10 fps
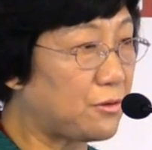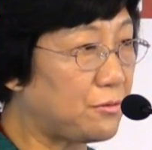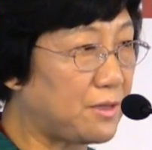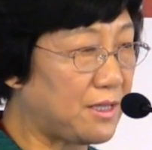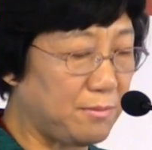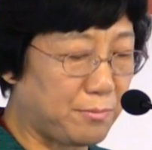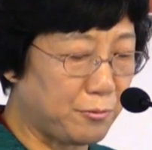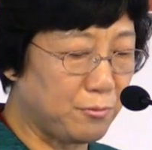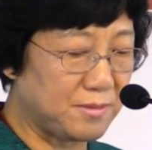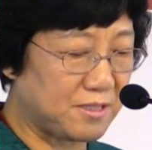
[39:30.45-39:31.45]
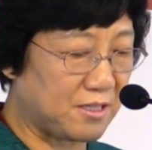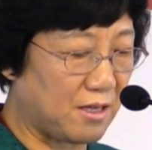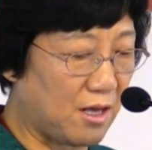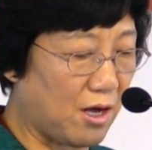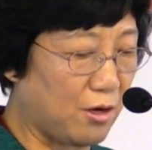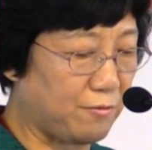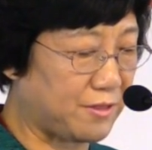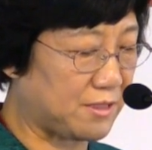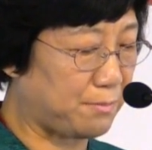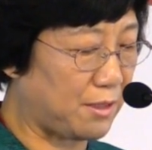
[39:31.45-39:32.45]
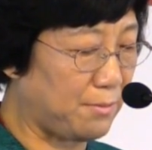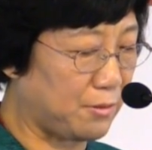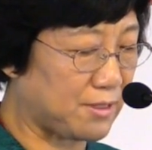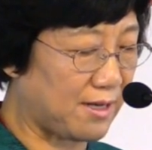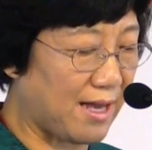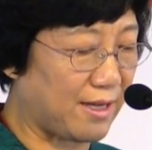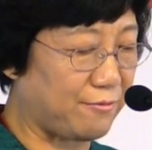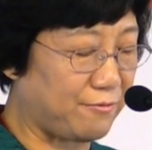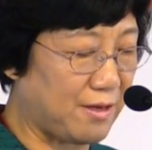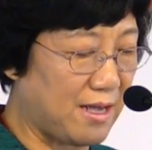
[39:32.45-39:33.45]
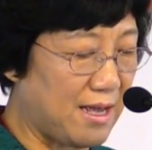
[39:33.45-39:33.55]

to the improvement of its people's life,